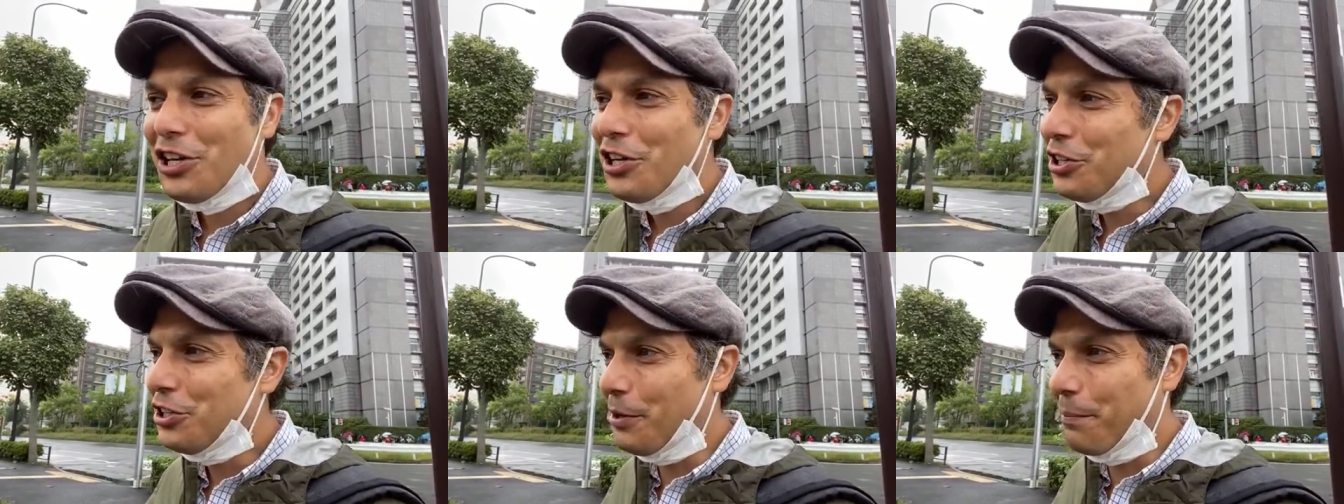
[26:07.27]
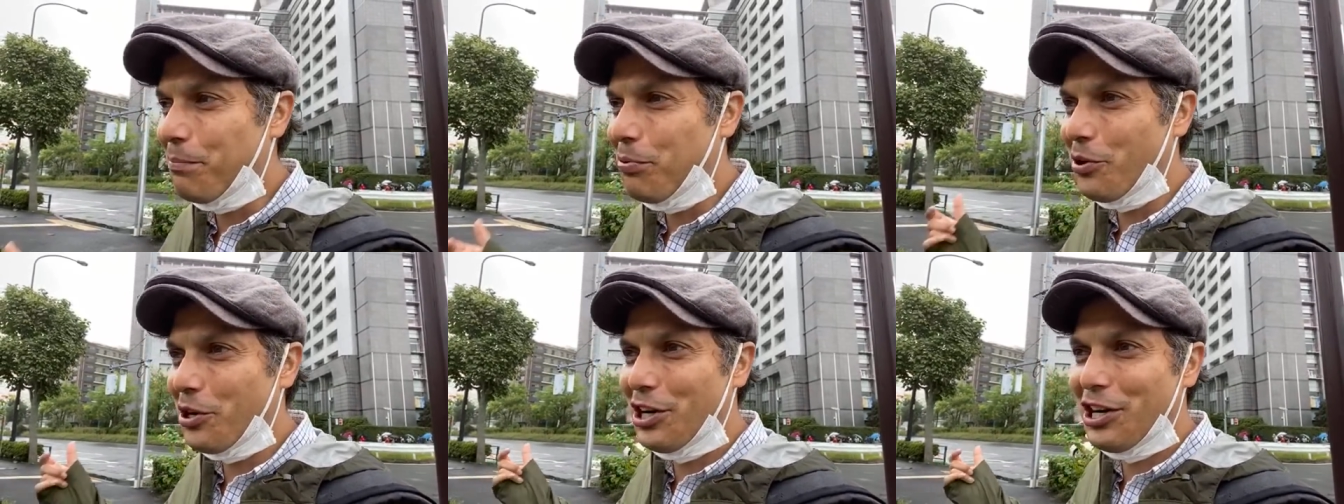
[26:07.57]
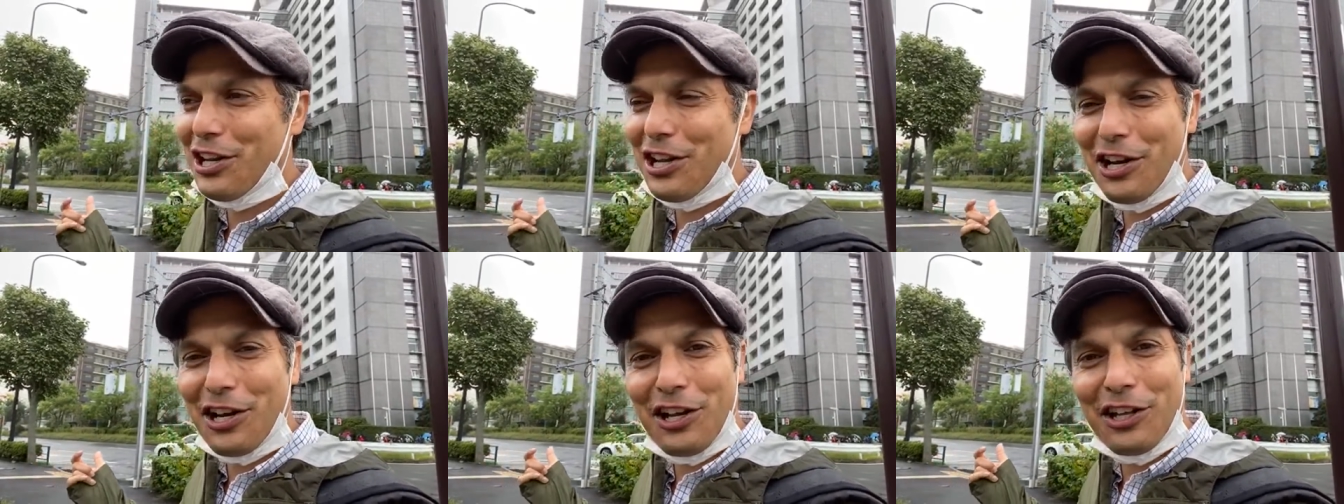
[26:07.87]
you put it
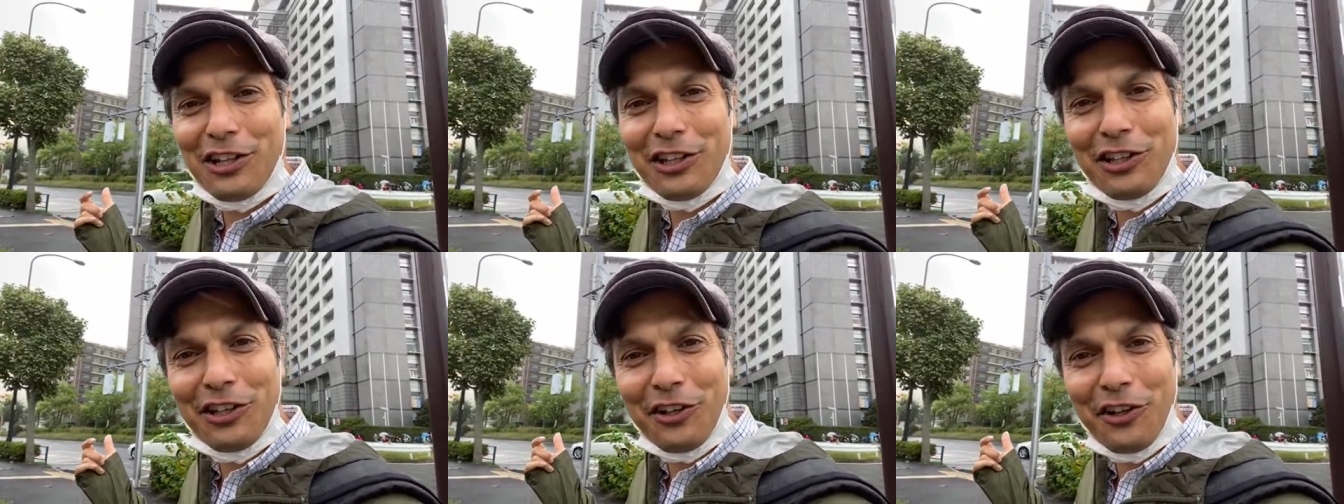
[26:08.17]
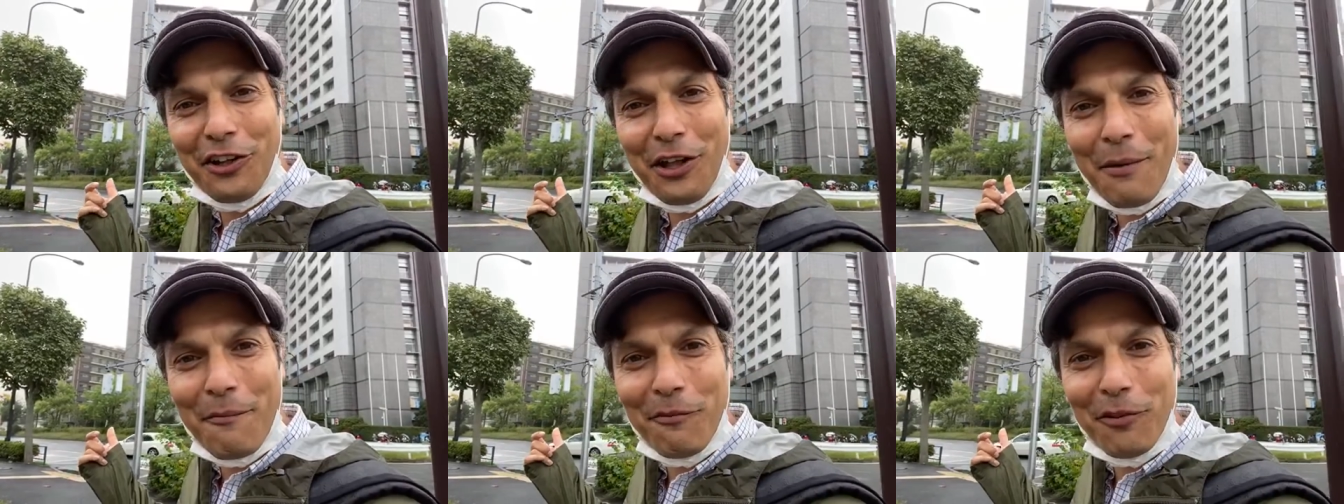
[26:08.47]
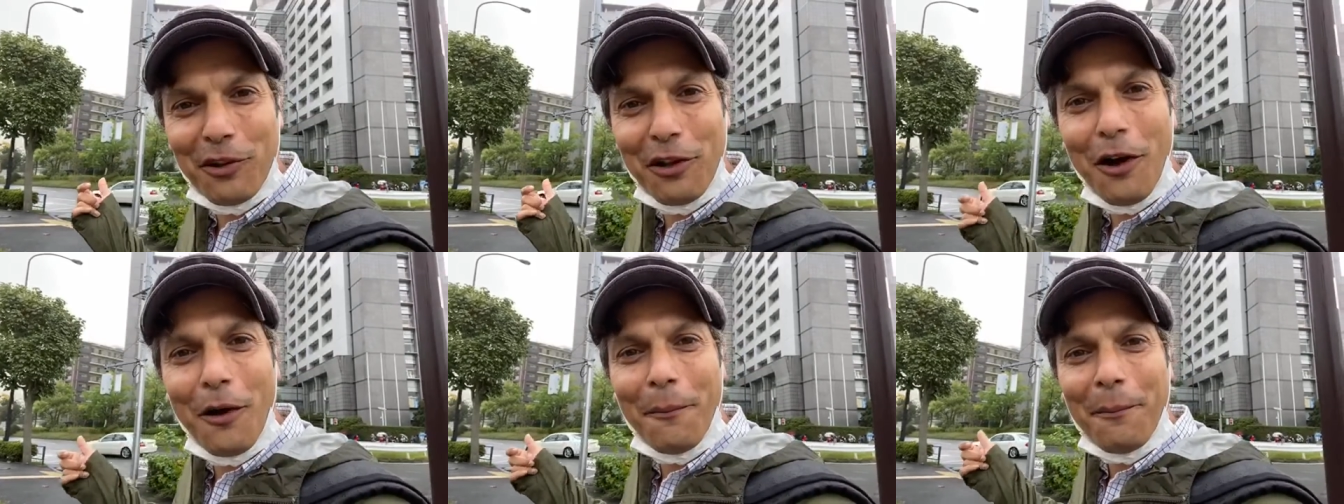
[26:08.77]
in a little
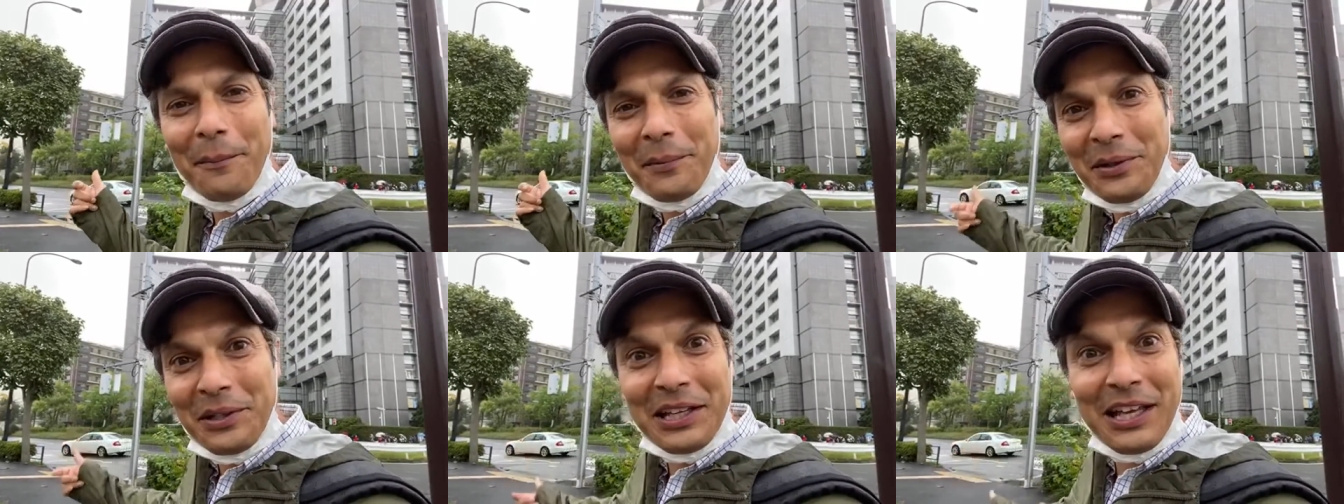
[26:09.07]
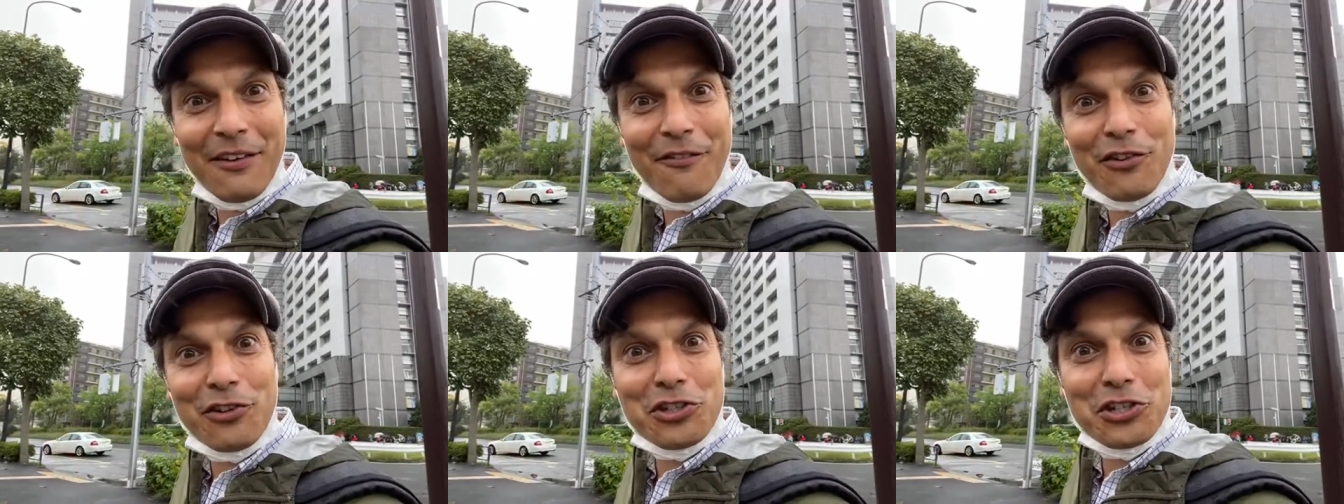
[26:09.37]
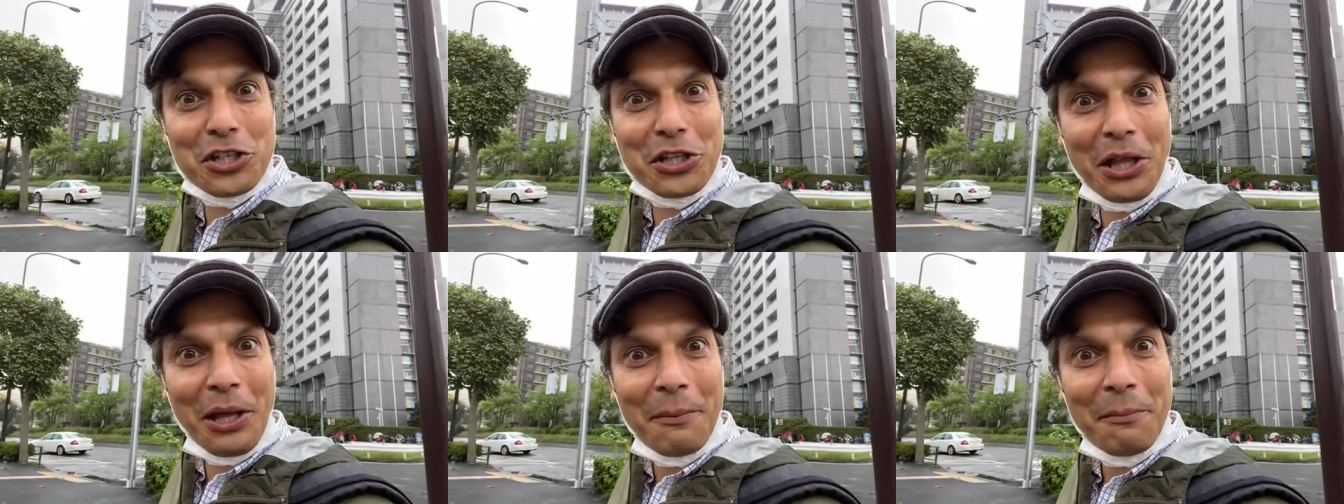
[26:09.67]
envelope, you give it
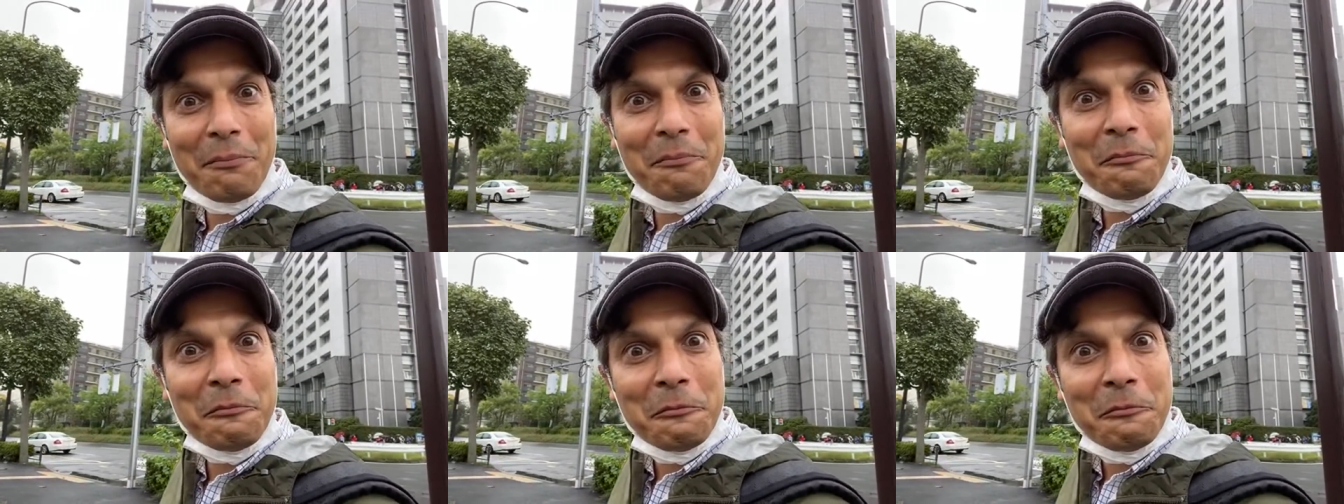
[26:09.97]
to them.